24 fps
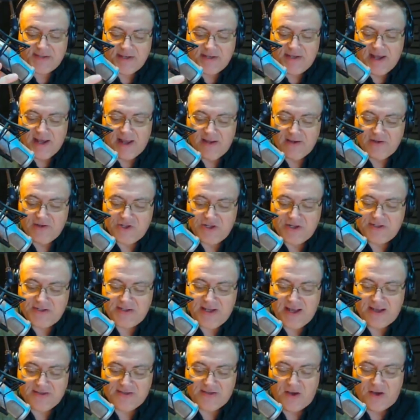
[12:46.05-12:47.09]
intelligence
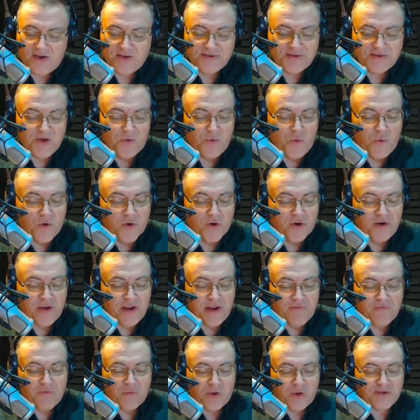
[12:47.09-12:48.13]
has also warned
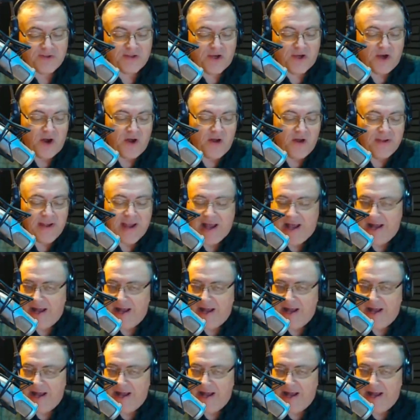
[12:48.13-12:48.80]
of what's called